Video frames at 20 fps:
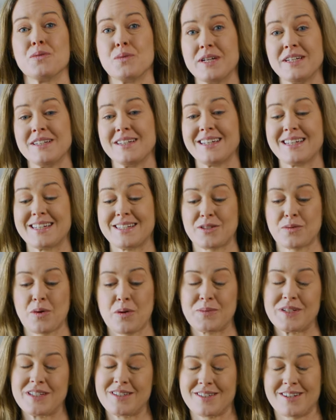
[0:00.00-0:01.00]
Weaning is
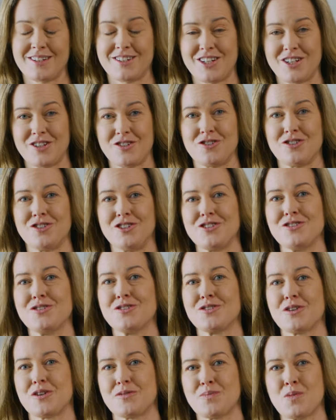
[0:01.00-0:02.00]
when we start to
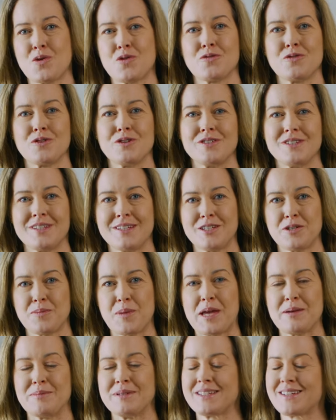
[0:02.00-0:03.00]
introduce more foods into
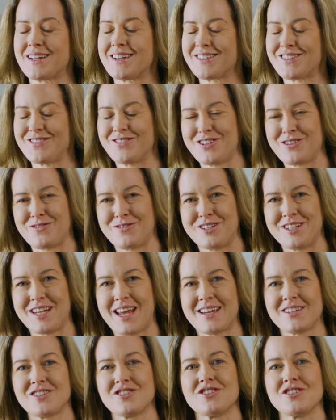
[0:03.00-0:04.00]
babies, lots of different
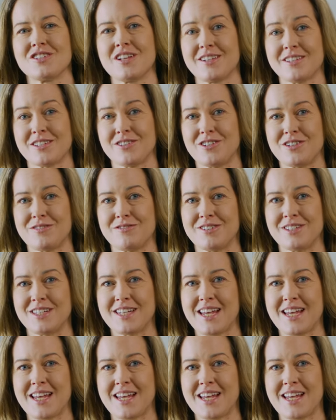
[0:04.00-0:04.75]
textures, lots of different